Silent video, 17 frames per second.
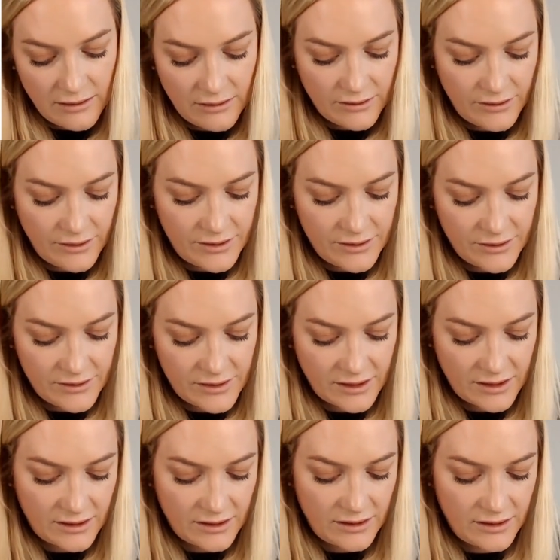or it does
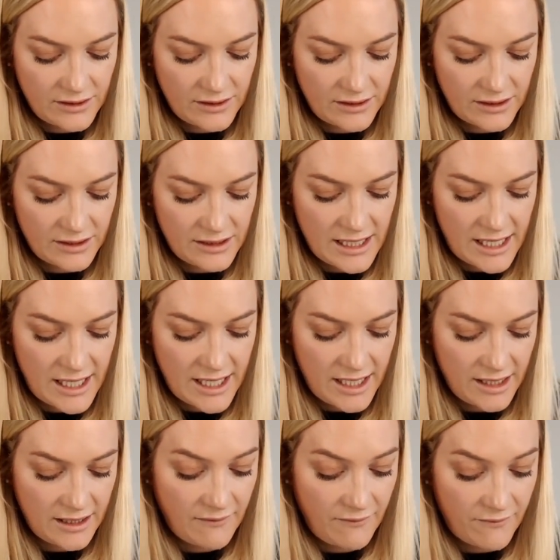
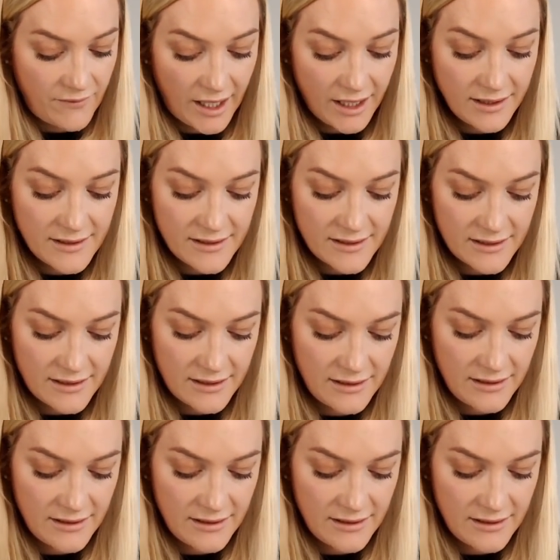contain fats.